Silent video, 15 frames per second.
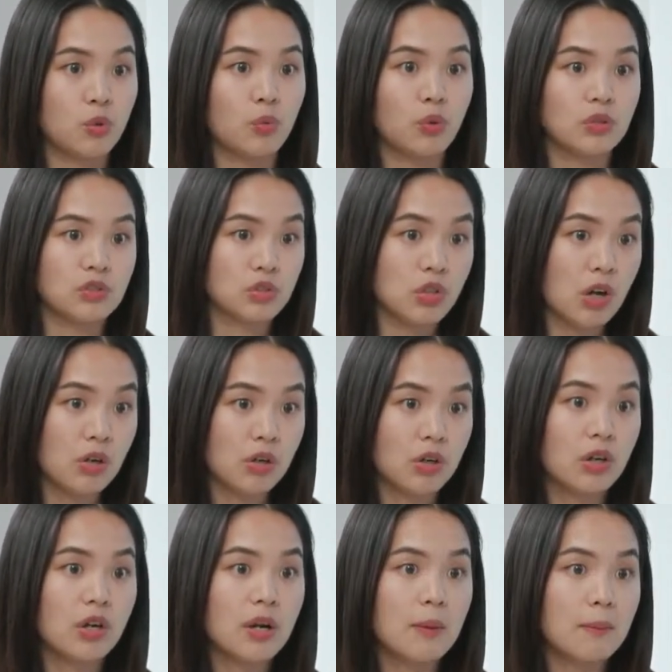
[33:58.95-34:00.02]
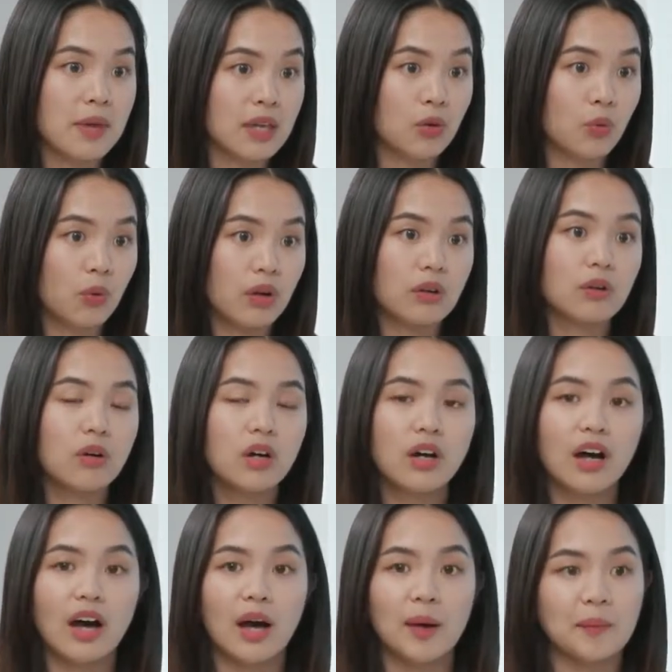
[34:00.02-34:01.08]
Guo's daughter, Mei Guo,
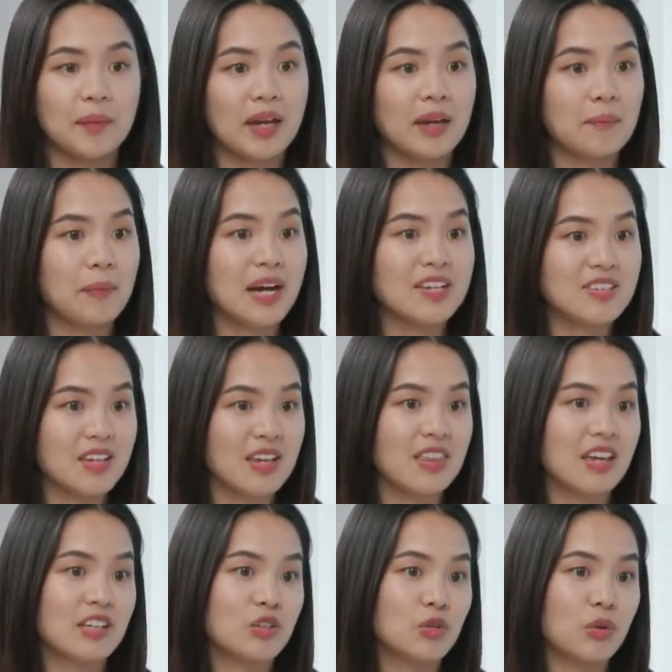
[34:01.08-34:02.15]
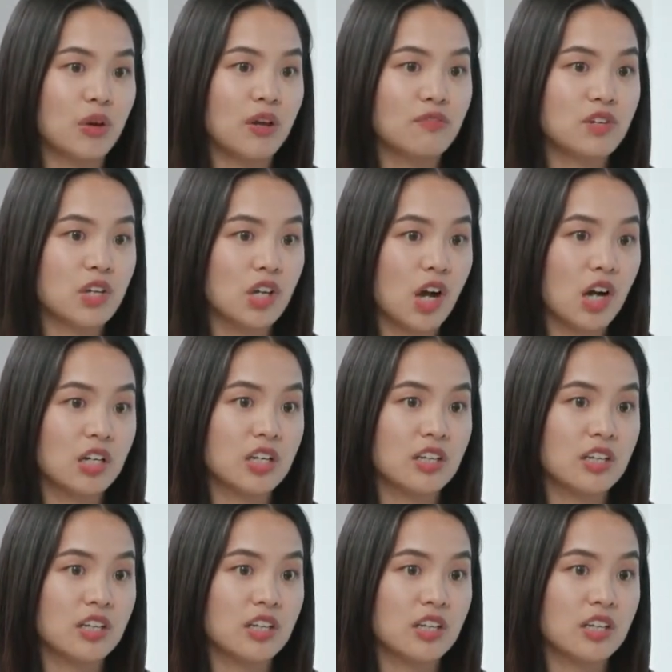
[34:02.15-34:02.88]
and by saying that, if the yacht